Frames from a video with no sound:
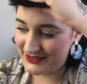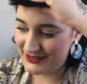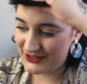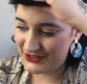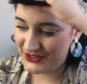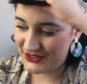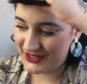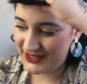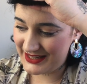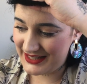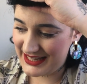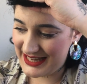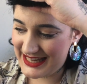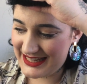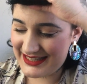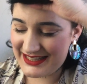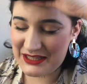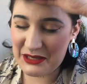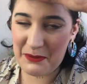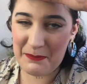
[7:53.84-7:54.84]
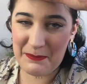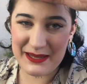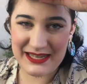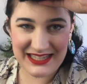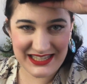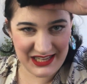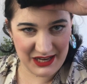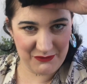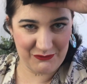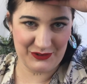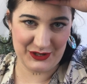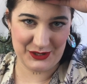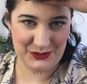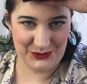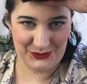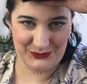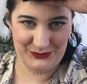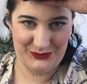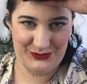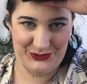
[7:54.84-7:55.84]
tugging. It's a bit
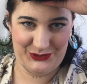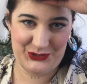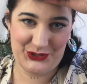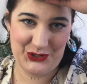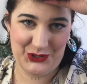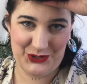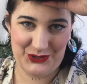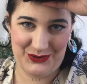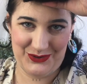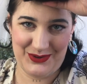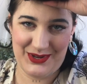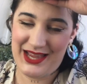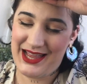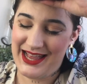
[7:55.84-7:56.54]
difficult to